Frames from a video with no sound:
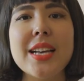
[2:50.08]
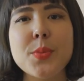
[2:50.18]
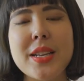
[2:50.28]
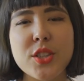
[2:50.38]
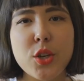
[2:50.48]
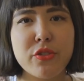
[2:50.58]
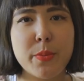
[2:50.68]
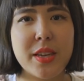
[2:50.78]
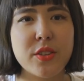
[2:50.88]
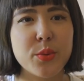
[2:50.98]
as well as
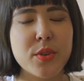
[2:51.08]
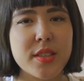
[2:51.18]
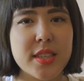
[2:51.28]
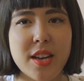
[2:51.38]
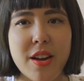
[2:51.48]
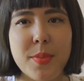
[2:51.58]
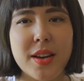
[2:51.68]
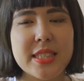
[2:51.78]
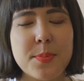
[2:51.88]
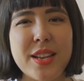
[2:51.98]
contribute towards the time
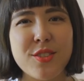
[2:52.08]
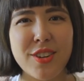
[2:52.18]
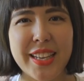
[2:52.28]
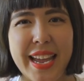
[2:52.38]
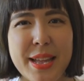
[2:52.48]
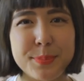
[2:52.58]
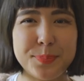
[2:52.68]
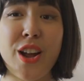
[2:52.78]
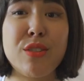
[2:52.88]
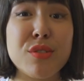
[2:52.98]
that I spend running it.
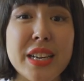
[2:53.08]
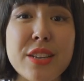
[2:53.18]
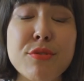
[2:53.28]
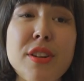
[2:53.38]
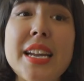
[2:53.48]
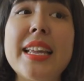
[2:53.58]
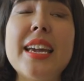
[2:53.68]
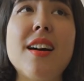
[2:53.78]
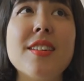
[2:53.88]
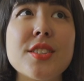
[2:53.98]
I really,
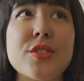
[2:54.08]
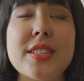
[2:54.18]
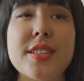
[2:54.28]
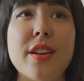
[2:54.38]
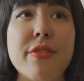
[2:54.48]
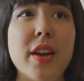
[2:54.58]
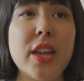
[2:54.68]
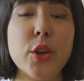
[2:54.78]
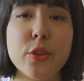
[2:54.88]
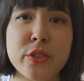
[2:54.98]
really can't stress enough that I
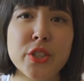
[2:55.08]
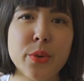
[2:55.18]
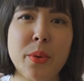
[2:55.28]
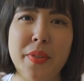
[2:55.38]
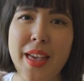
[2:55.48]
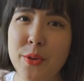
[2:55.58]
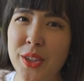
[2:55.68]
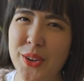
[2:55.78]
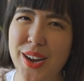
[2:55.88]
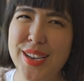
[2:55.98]
couldn't do it
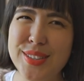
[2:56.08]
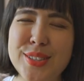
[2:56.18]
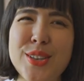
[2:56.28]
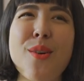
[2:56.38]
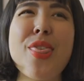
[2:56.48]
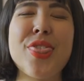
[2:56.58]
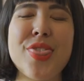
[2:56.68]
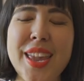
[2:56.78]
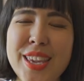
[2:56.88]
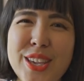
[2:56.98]
without you guys, so
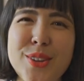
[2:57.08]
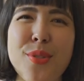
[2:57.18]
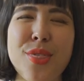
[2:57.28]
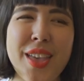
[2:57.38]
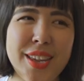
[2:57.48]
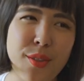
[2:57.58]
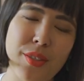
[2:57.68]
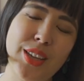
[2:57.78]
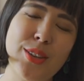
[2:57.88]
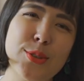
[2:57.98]
thank you
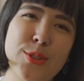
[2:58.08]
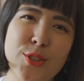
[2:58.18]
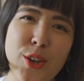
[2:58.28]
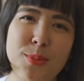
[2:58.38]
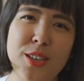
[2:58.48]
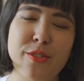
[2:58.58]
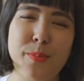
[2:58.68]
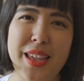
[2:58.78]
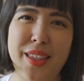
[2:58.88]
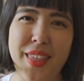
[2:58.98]
so much for
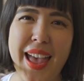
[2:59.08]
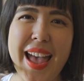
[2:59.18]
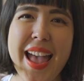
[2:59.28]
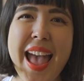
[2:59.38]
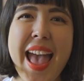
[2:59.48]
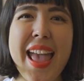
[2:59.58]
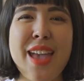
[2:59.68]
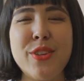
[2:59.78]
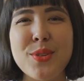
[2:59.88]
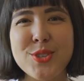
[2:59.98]
being there.
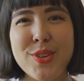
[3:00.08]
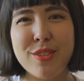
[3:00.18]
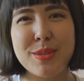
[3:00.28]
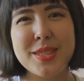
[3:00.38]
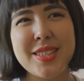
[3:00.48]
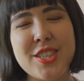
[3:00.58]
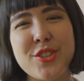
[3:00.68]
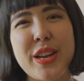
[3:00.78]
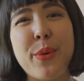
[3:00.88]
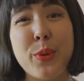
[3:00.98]
If you enjoy the Crimson
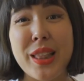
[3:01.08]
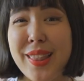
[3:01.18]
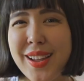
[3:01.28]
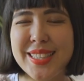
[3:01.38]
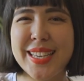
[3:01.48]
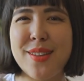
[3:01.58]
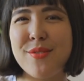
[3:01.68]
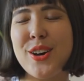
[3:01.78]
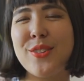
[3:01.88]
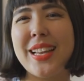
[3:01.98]
Stitchery and would like to get
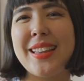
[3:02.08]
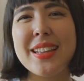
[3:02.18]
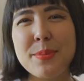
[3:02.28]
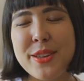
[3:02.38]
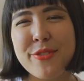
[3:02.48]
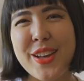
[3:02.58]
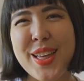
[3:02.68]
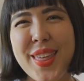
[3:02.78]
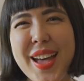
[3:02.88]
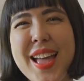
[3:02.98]
involved a little bit
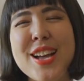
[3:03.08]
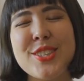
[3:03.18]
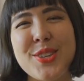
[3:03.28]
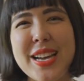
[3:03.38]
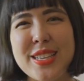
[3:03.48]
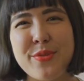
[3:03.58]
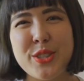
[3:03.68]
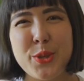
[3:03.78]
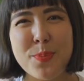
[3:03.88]
further, do head over to